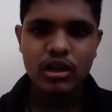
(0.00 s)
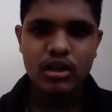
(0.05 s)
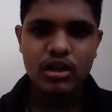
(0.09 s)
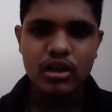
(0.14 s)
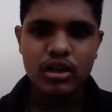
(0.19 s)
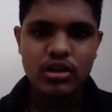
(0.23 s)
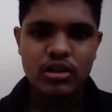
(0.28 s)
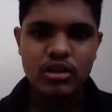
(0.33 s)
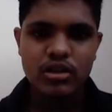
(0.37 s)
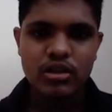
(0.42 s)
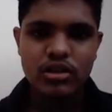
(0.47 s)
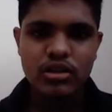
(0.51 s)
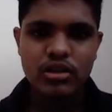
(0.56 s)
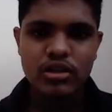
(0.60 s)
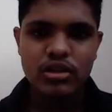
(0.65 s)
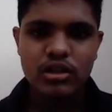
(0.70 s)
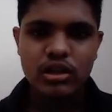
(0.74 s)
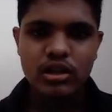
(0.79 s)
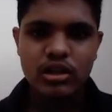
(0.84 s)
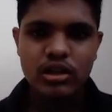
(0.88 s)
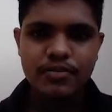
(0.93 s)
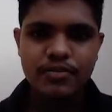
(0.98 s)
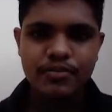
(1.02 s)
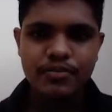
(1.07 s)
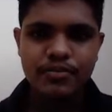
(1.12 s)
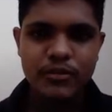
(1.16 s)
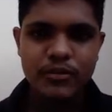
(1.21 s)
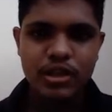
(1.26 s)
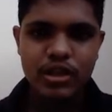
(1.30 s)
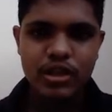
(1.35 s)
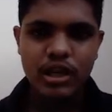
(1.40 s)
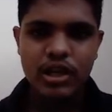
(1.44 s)
This is the
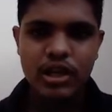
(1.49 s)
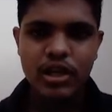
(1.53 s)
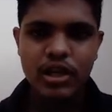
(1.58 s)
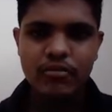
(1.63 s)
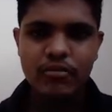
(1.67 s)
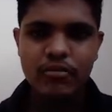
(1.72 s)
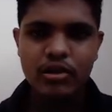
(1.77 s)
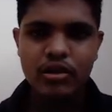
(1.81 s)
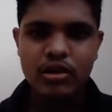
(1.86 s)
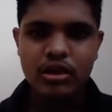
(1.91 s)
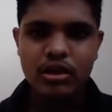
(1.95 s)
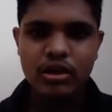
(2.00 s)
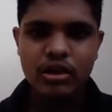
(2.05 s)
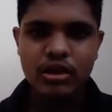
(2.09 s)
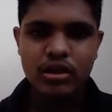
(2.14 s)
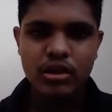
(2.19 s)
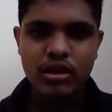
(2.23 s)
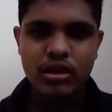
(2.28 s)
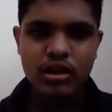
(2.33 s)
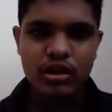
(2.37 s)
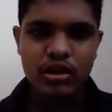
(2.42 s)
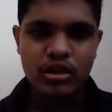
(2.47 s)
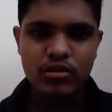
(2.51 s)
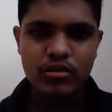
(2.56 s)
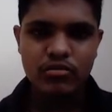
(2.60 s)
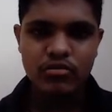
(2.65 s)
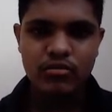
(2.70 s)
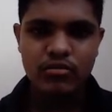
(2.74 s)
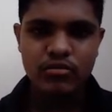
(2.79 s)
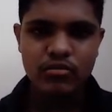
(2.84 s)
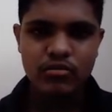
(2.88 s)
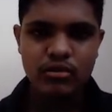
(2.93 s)
diagram for
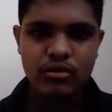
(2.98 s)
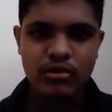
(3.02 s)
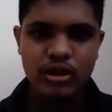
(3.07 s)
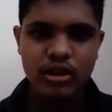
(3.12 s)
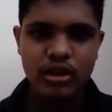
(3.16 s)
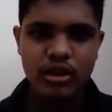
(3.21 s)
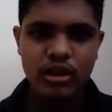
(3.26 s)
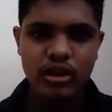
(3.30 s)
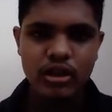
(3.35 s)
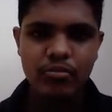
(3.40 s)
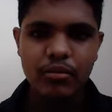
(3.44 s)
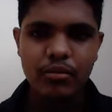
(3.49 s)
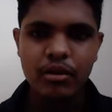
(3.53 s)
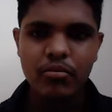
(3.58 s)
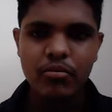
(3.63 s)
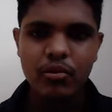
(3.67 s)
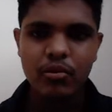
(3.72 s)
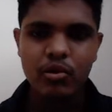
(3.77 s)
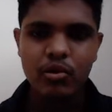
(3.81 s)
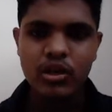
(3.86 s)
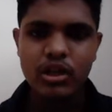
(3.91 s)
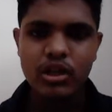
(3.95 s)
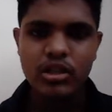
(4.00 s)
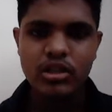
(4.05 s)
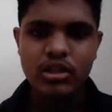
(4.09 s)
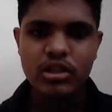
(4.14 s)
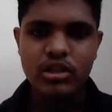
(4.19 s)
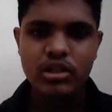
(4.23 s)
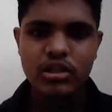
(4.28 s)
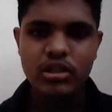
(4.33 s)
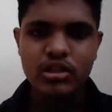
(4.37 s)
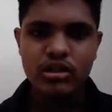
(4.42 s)
the ripple
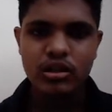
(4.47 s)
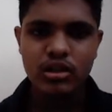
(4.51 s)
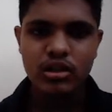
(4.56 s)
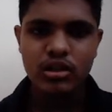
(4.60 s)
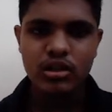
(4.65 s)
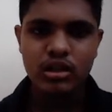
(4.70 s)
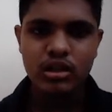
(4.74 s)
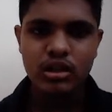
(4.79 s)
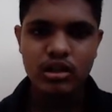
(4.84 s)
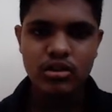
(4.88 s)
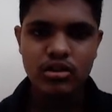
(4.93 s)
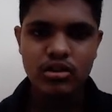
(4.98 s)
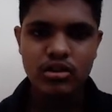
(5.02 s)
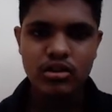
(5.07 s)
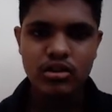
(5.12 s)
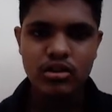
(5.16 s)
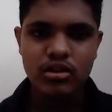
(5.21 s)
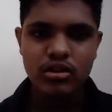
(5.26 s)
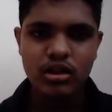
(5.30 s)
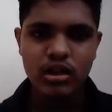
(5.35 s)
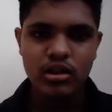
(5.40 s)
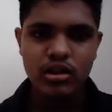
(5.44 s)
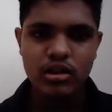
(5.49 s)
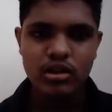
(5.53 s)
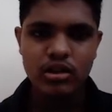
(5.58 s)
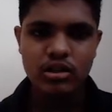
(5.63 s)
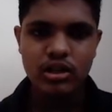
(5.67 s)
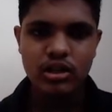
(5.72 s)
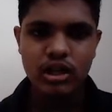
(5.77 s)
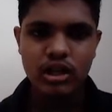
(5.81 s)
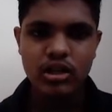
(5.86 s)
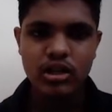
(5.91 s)
voltage, and these
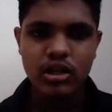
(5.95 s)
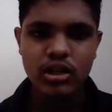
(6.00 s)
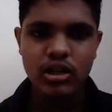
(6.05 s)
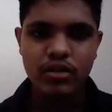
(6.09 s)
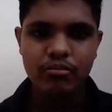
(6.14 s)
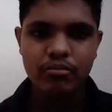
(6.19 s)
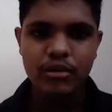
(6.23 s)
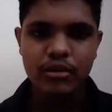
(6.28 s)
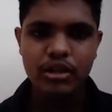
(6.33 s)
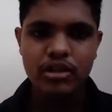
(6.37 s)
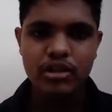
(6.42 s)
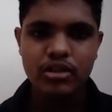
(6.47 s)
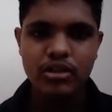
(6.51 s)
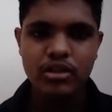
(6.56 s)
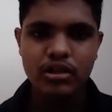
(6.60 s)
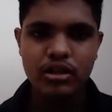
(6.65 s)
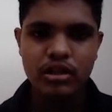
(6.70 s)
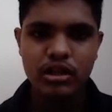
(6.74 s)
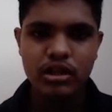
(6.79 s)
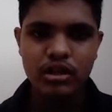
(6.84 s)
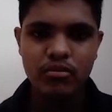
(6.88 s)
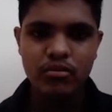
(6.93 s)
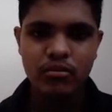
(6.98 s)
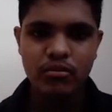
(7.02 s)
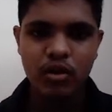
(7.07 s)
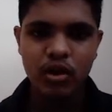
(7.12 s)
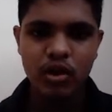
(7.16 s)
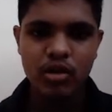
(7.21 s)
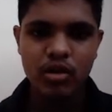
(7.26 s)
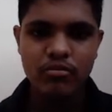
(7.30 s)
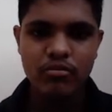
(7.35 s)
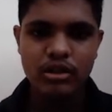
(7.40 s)
are the ripples
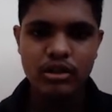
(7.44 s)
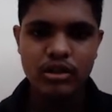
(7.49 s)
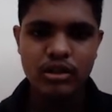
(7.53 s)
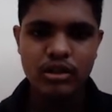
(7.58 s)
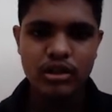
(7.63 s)
formed